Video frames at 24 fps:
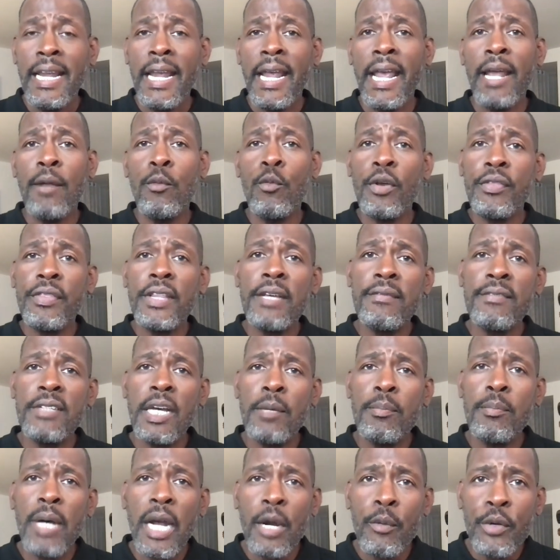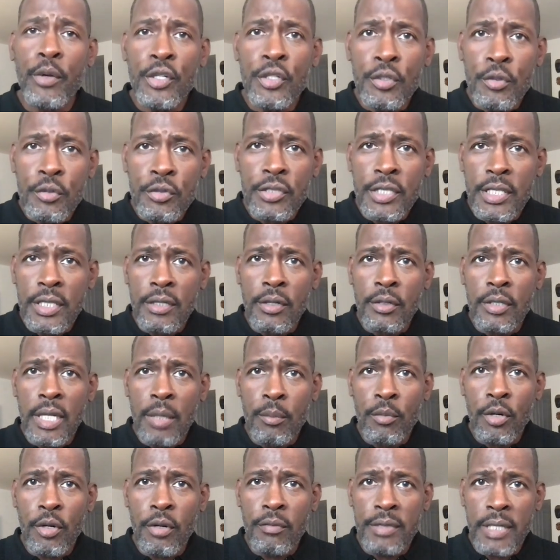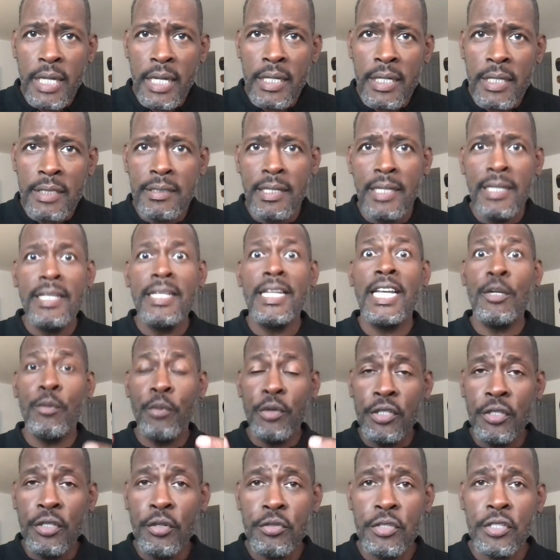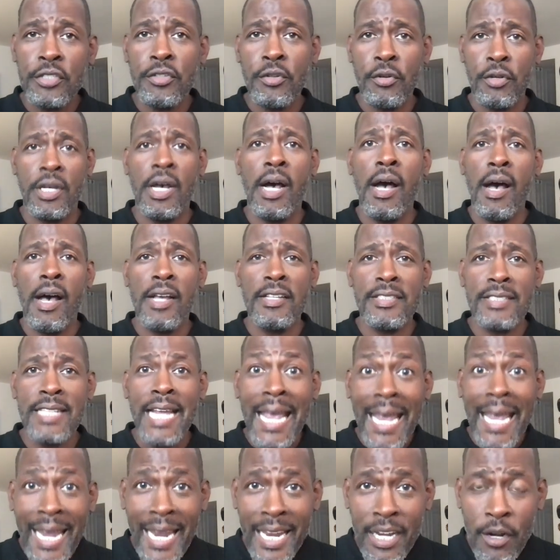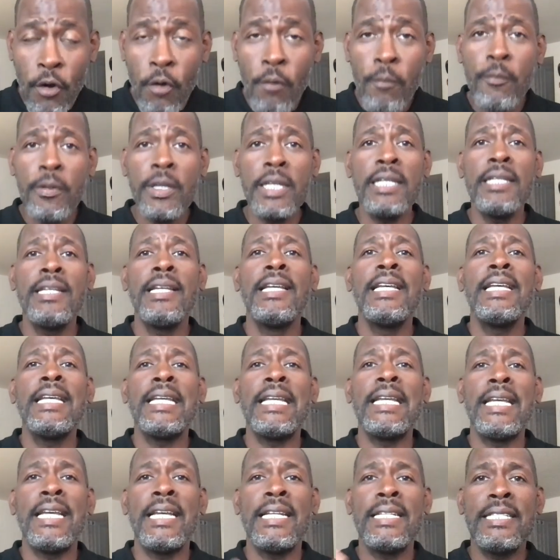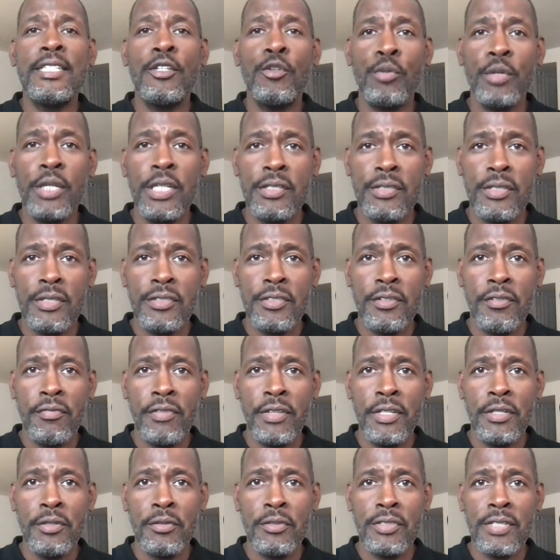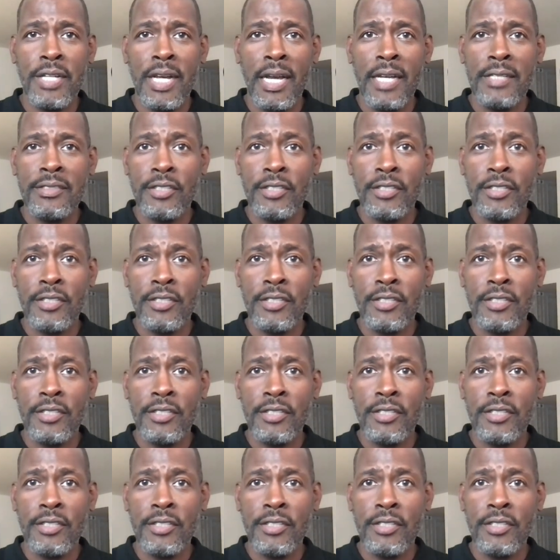And what they've done by reducing the number of days, it reduces their cost and hopefully increases the field size.